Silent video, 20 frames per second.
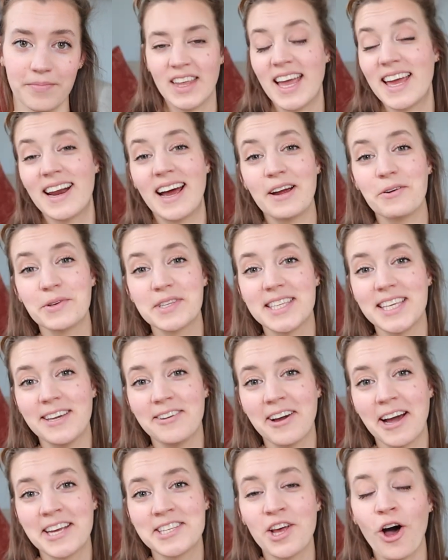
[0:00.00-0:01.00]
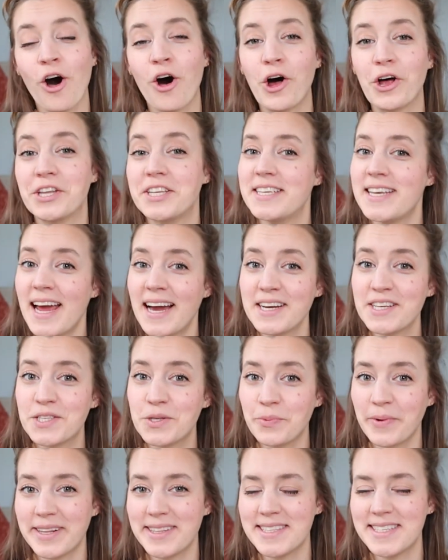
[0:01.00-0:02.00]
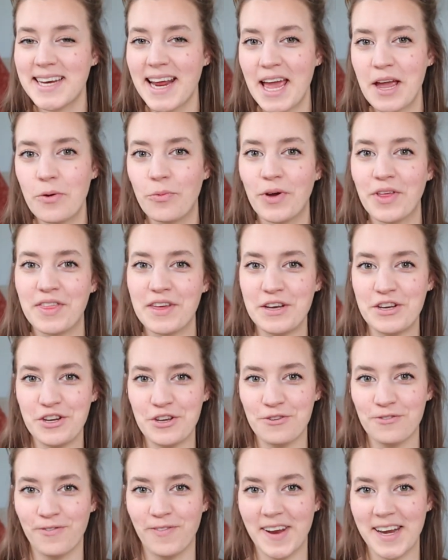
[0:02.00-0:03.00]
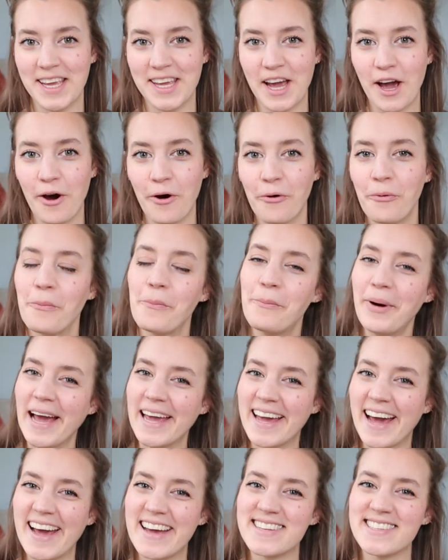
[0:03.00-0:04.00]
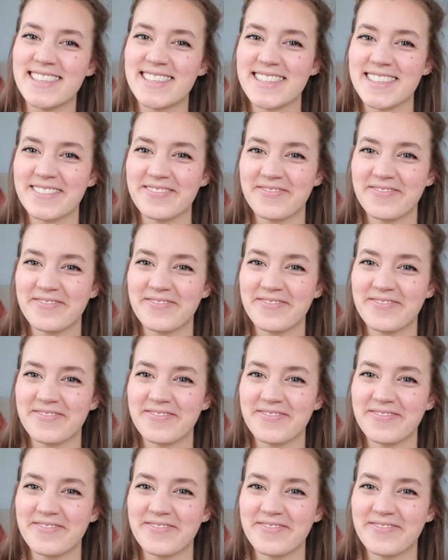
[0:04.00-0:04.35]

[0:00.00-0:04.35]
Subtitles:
And I will see you guys all next Wednesday with a new video. Bye guys.